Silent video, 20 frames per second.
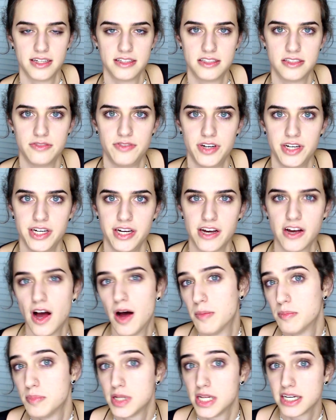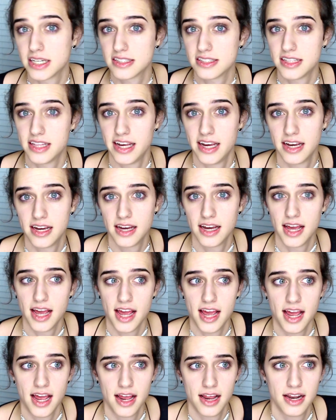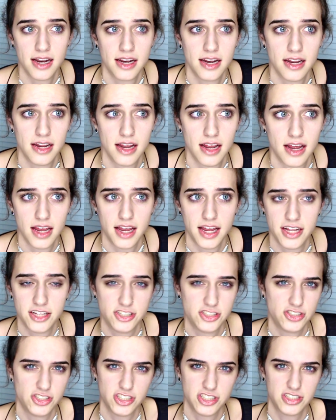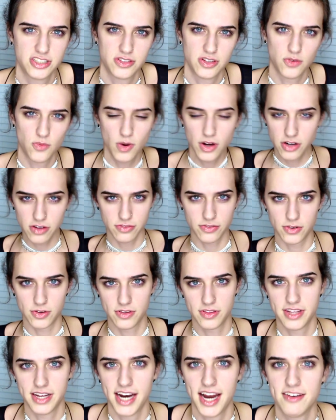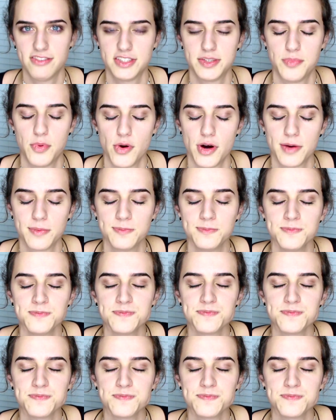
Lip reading: It's a very complex thing, and it's just wonderful that I have support.